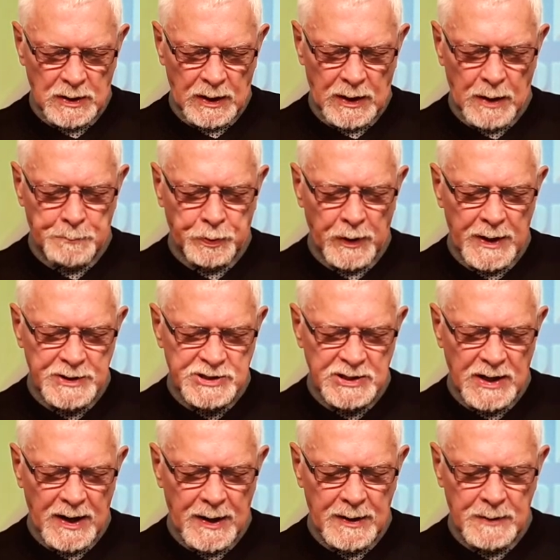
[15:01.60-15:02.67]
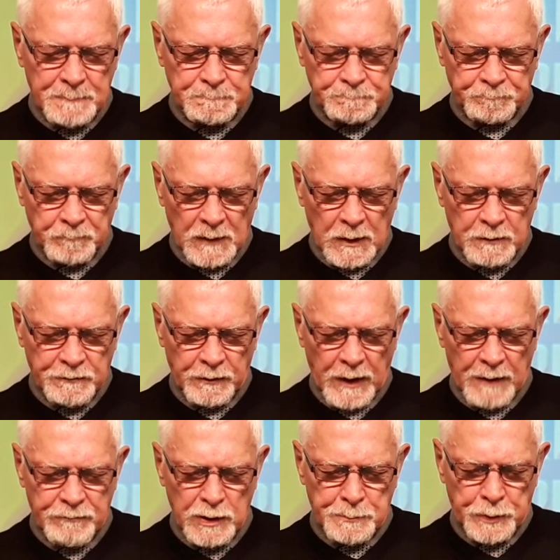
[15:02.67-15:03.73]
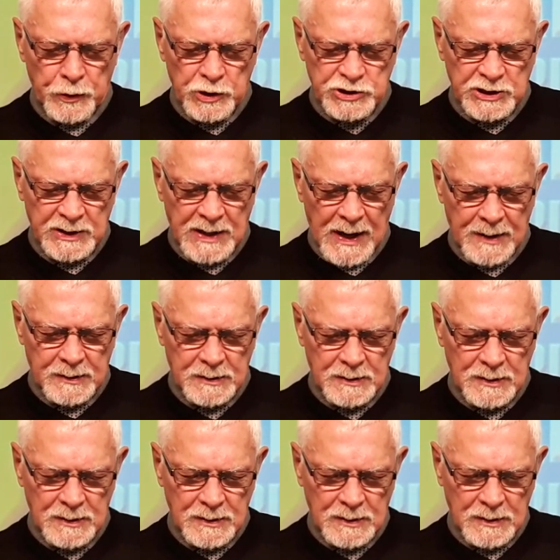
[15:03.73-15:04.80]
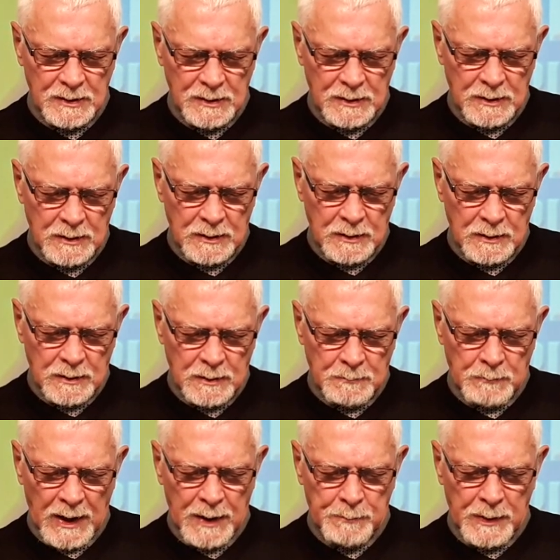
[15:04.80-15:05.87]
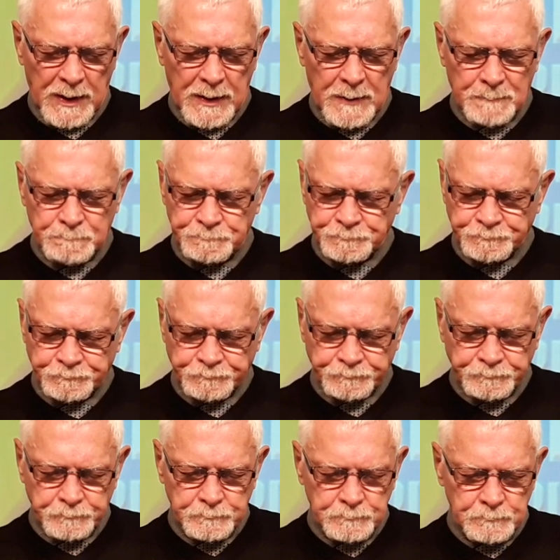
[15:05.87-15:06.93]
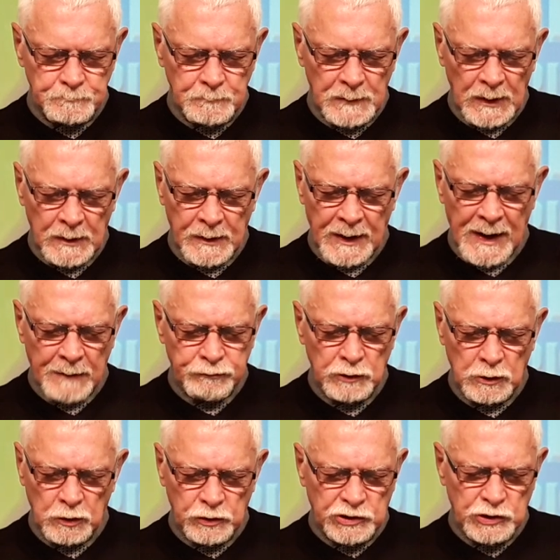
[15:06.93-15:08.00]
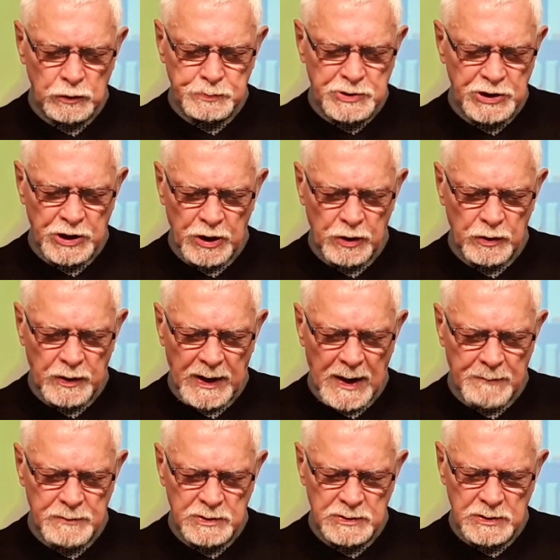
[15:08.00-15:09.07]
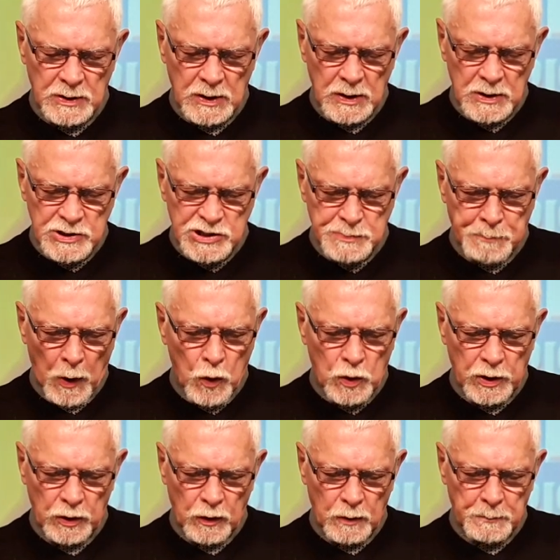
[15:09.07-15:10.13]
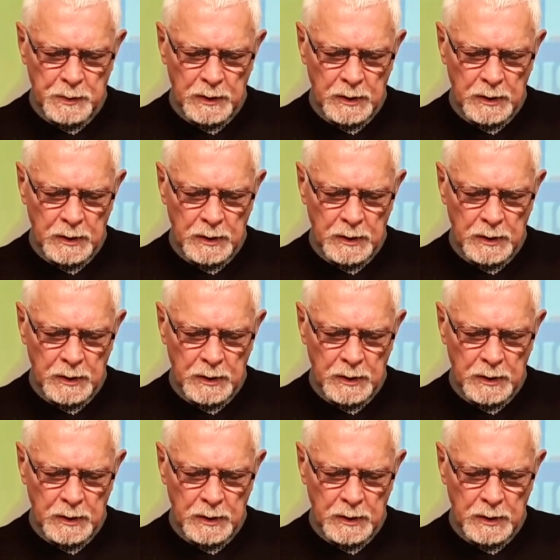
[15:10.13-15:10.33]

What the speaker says: And I pray today for every person gathered. Maybe they haven't looked up to you, they haven't spoken up